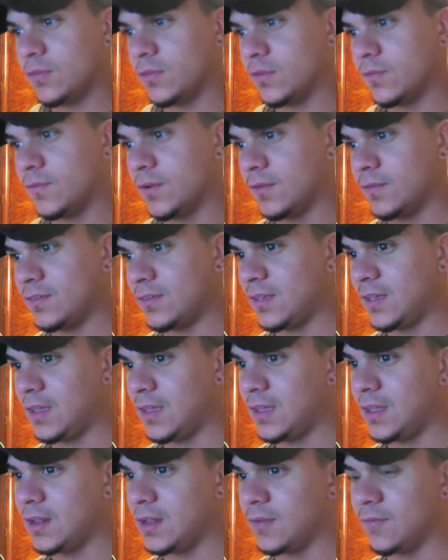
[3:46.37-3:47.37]
to
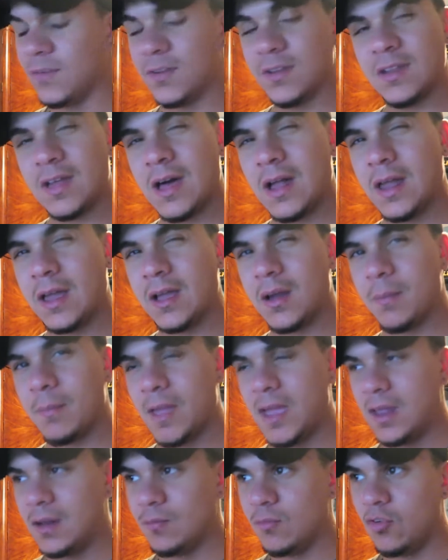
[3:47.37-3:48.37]
15 if it's not like a
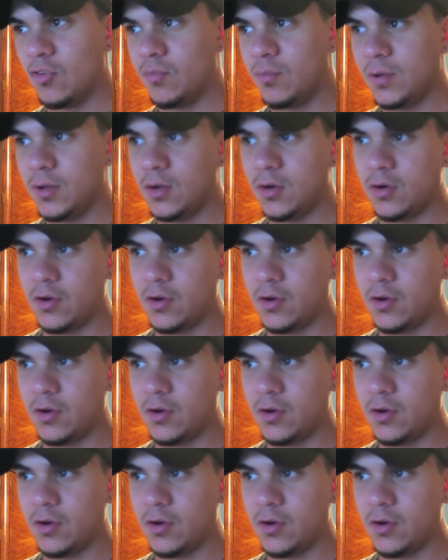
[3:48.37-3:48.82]
main movement,